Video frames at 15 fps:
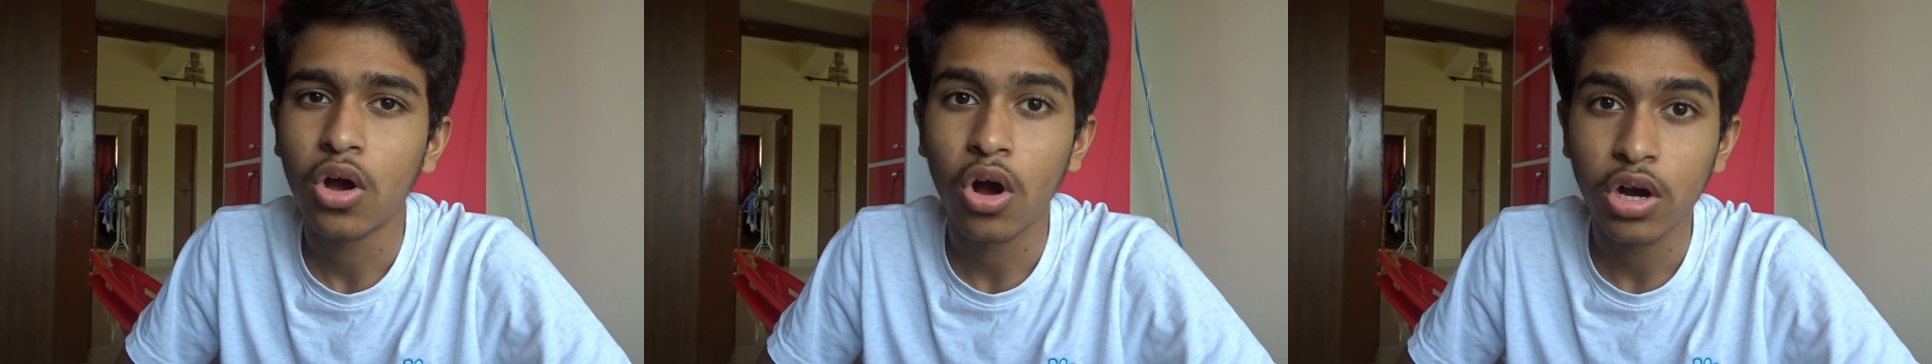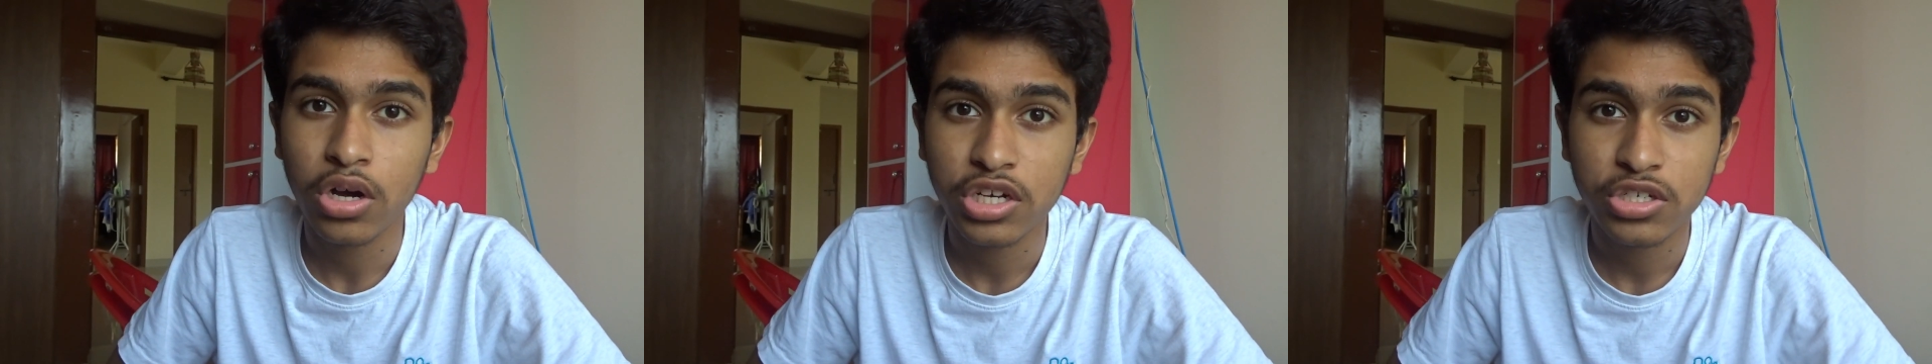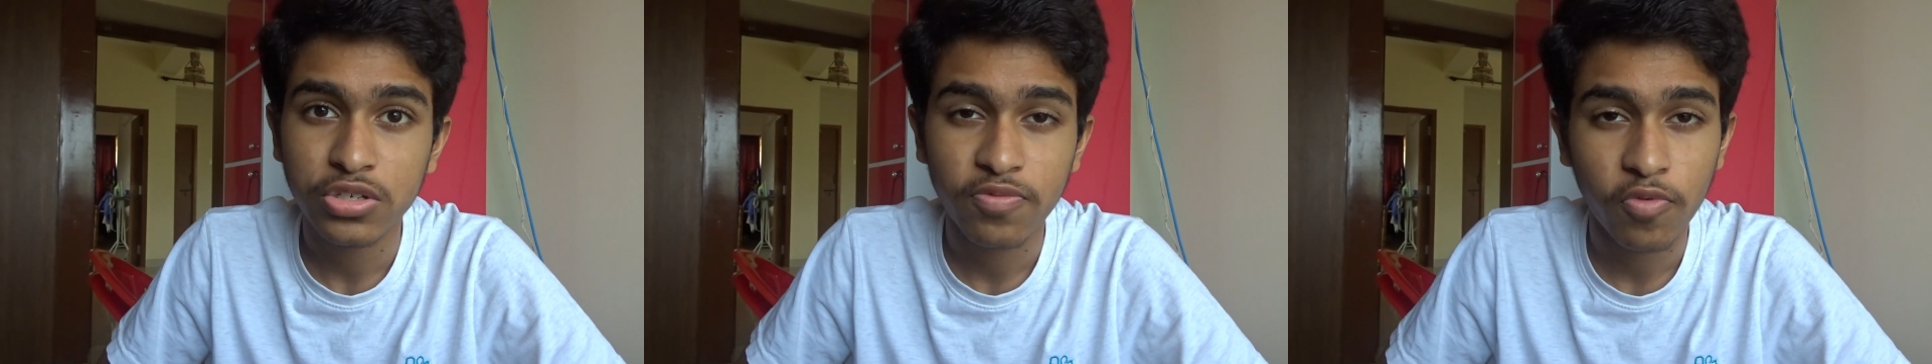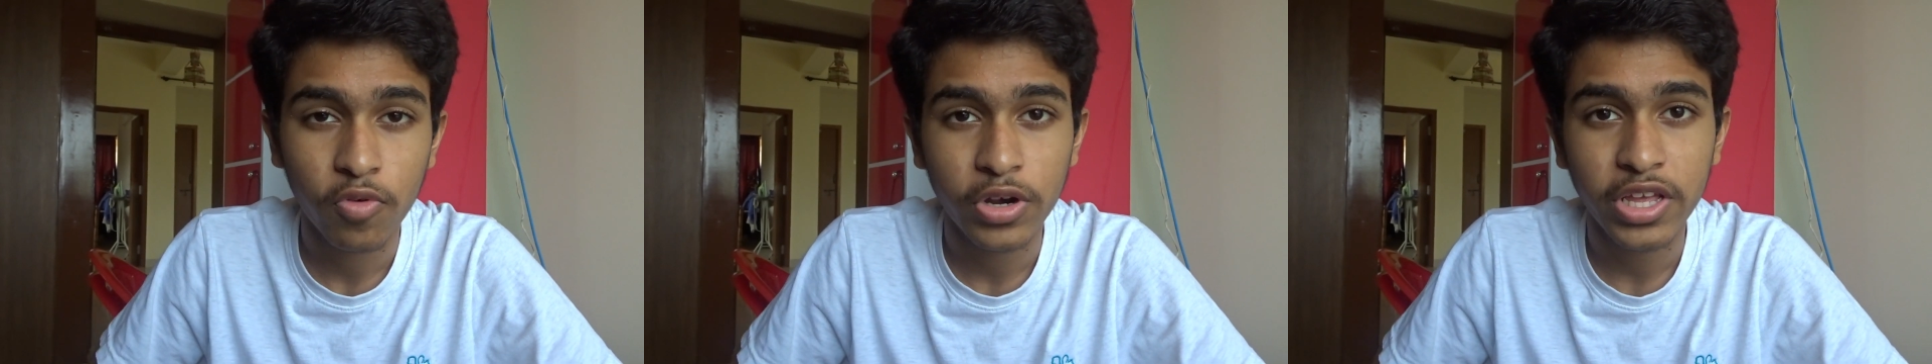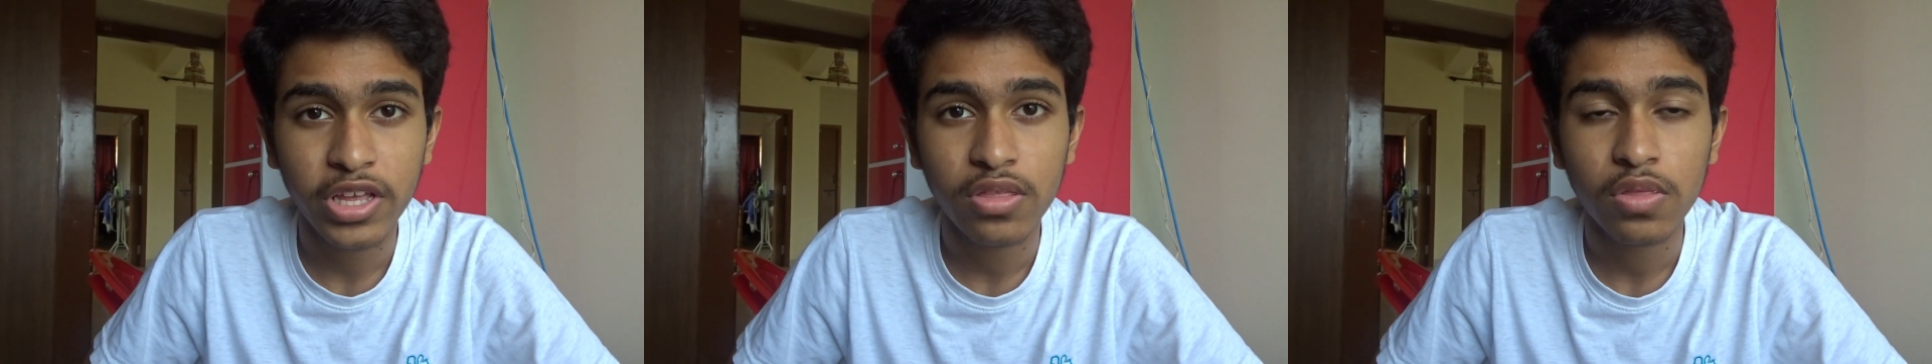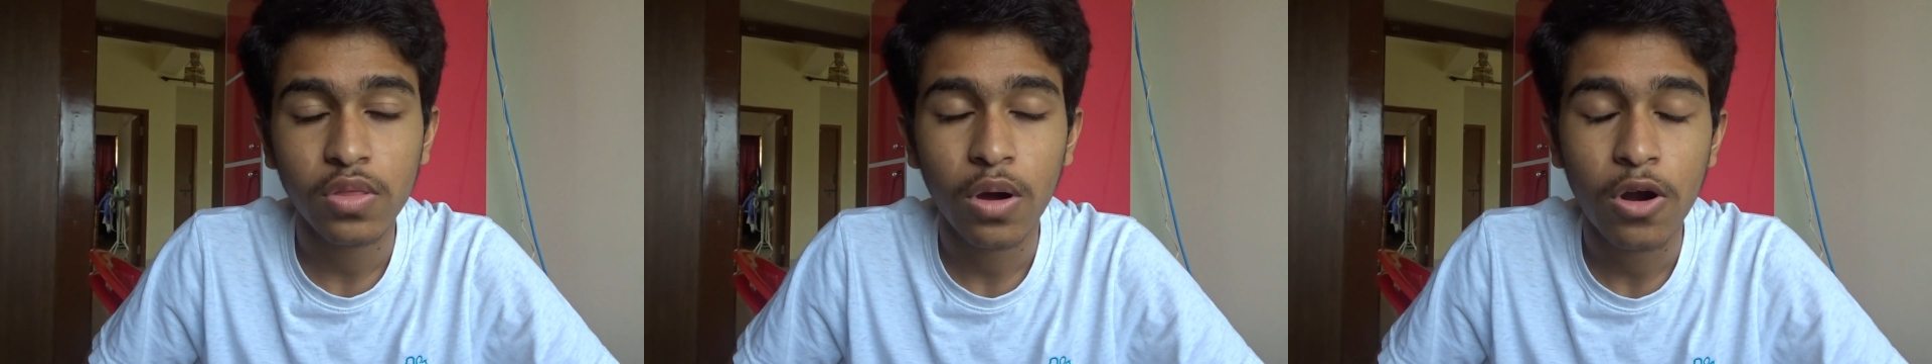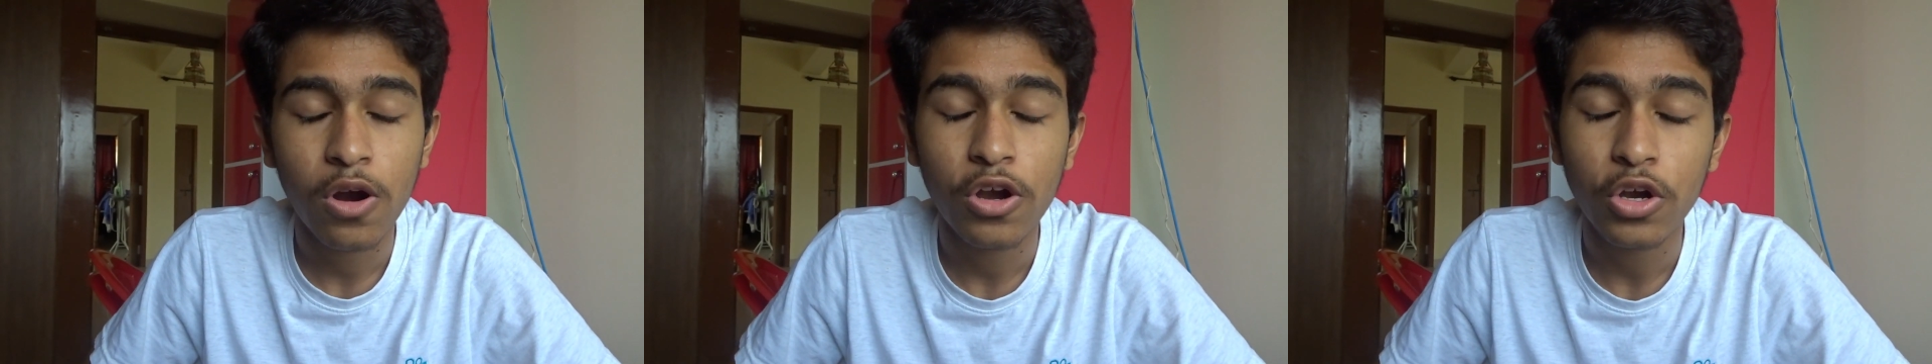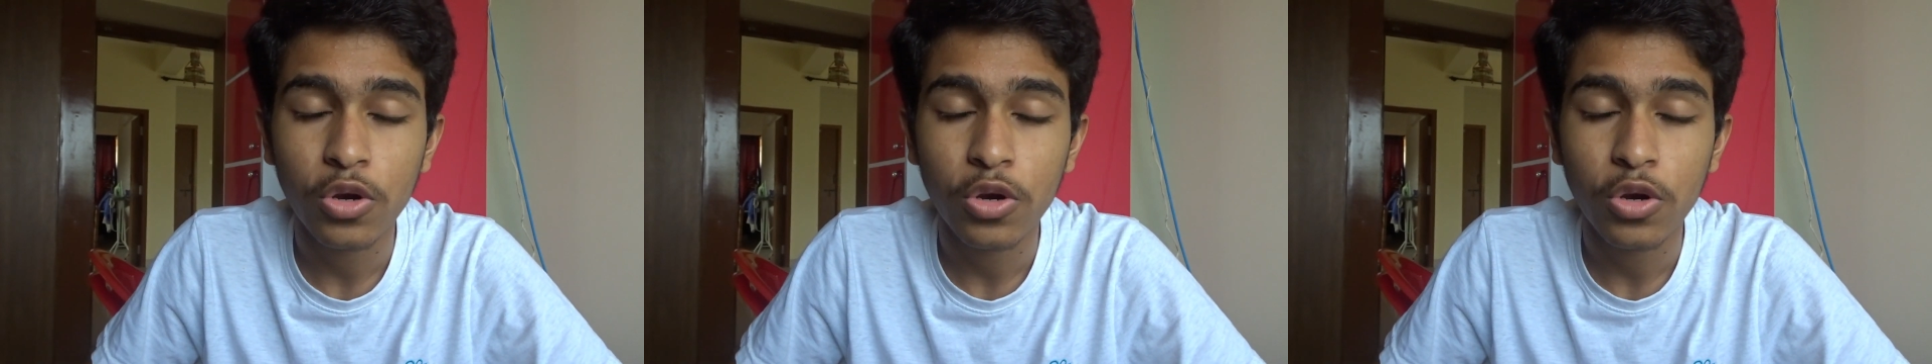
August 14th on